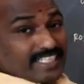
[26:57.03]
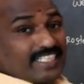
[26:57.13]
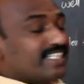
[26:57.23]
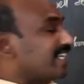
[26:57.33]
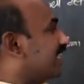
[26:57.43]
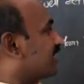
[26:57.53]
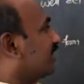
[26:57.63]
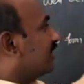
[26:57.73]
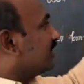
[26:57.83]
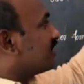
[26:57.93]
it
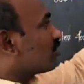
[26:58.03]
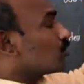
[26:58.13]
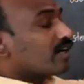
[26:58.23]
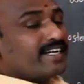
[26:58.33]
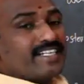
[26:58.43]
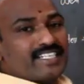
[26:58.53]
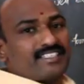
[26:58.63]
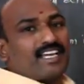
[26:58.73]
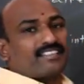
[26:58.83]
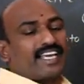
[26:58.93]
decides. These two
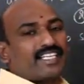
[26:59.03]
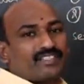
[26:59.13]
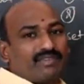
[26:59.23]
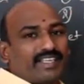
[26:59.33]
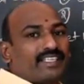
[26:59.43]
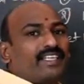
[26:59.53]
conditions are satisfied.